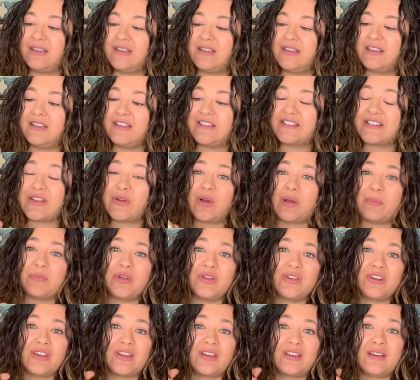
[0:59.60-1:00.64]
So I'm
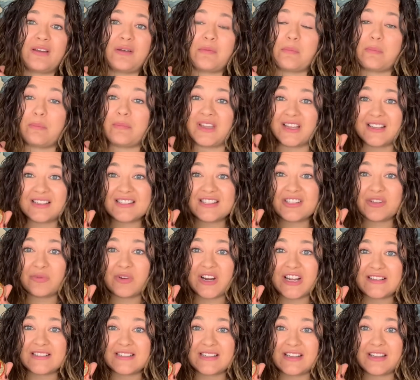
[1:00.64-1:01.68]
gonna mix the
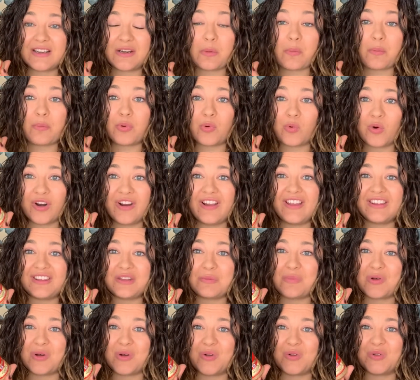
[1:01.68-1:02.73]
resin, pour it in the
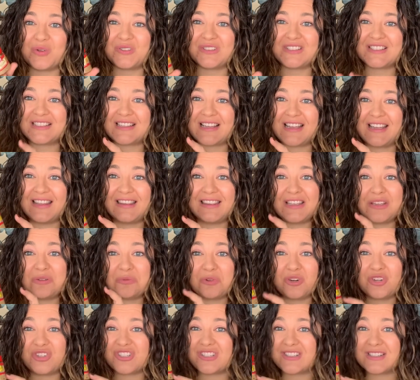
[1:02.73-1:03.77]
molds, and then we're
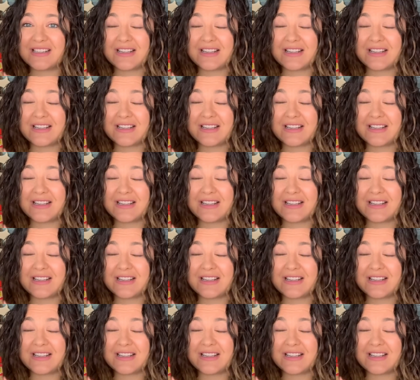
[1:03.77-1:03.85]
just gonna